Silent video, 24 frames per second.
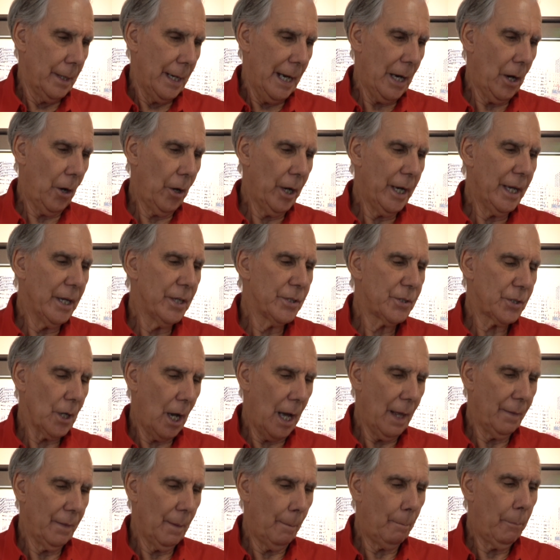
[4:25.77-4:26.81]
areas
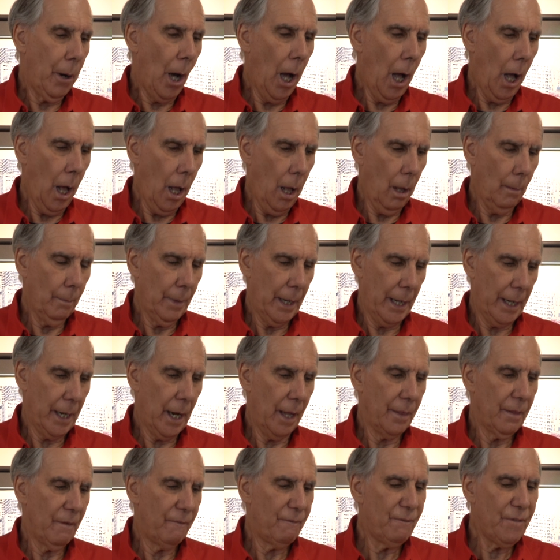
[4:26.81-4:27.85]
on the palm and
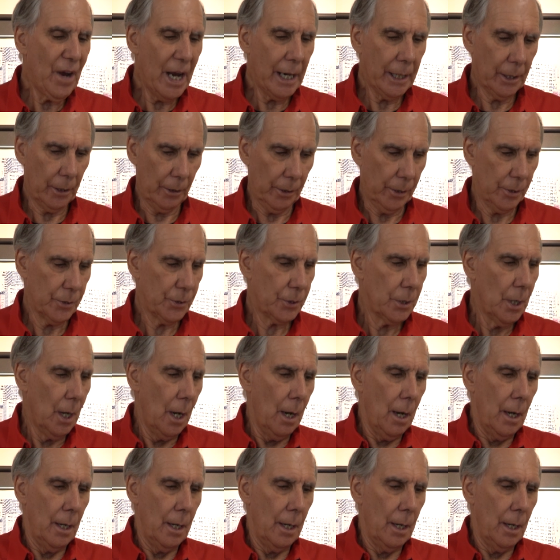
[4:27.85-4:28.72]
on the fingers,